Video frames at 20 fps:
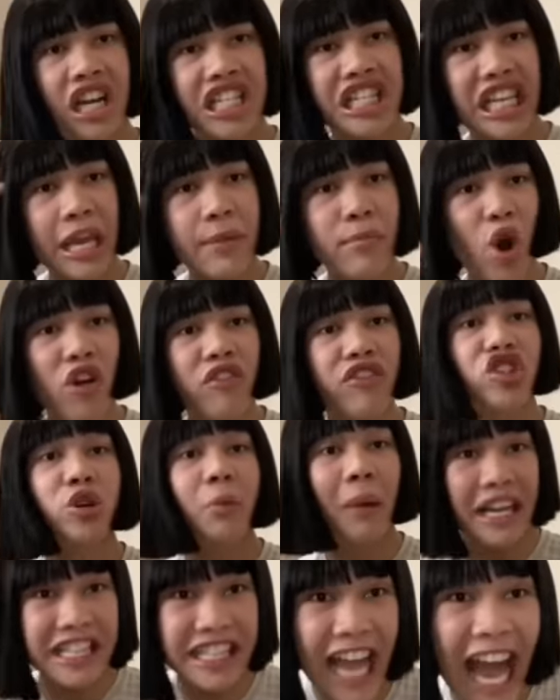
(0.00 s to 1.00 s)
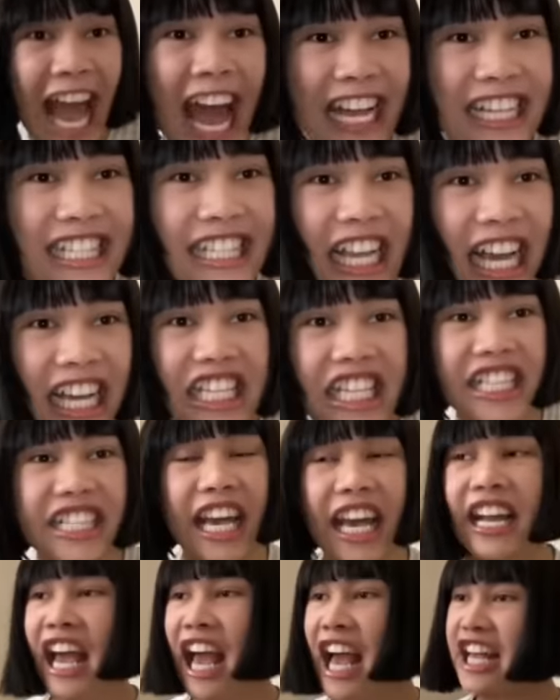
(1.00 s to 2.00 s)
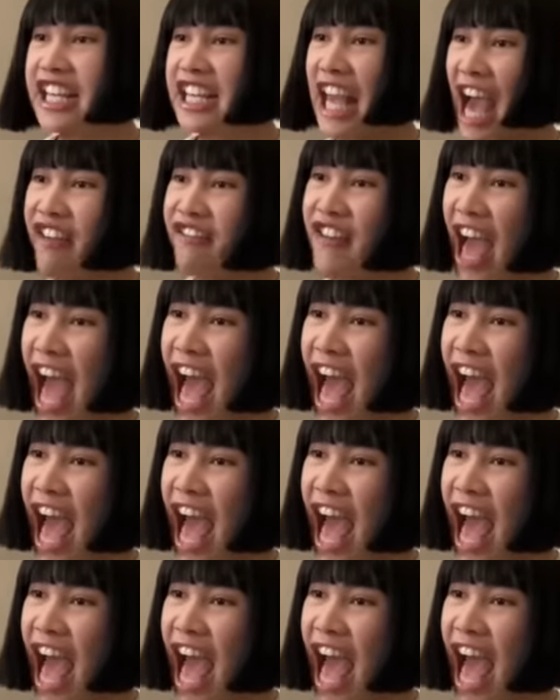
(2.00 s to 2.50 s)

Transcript: She came over to my desk and she said, do